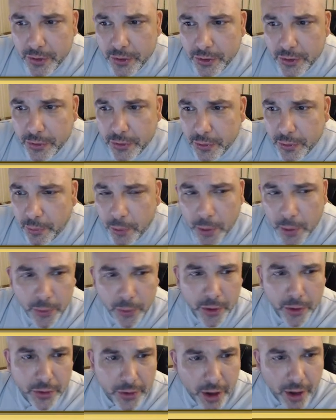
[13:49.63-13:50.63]
to a one
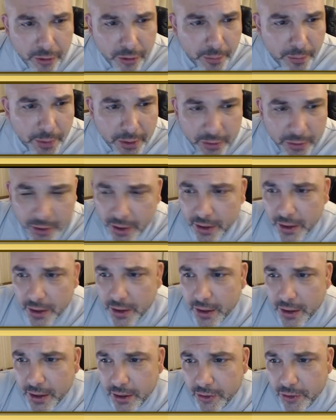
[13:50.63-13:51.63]
world government
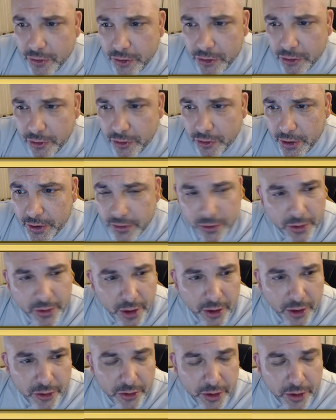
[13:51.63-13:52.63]
is destroying this
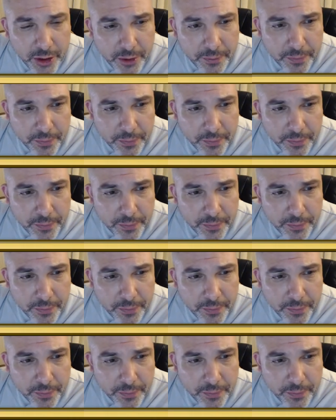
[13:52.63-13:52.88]
country,